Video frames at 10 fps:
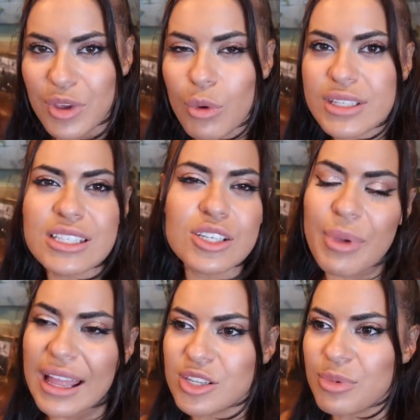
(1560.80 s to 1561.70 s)
it wasn't too
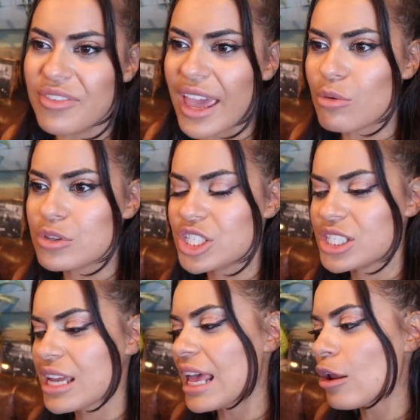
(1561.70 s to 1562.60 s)
bad to be fair. It was just
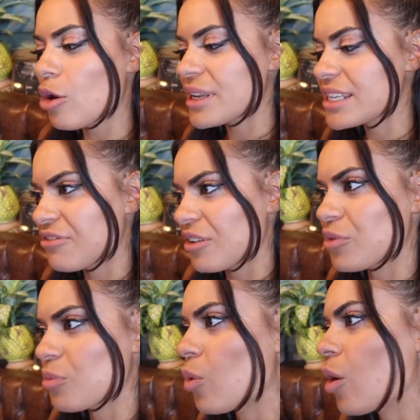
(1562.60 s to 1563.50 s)
a little bit different
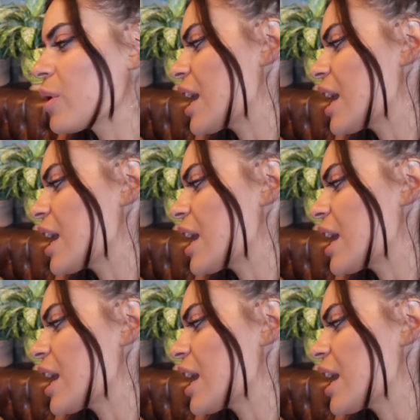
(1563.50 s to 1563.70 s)
from what we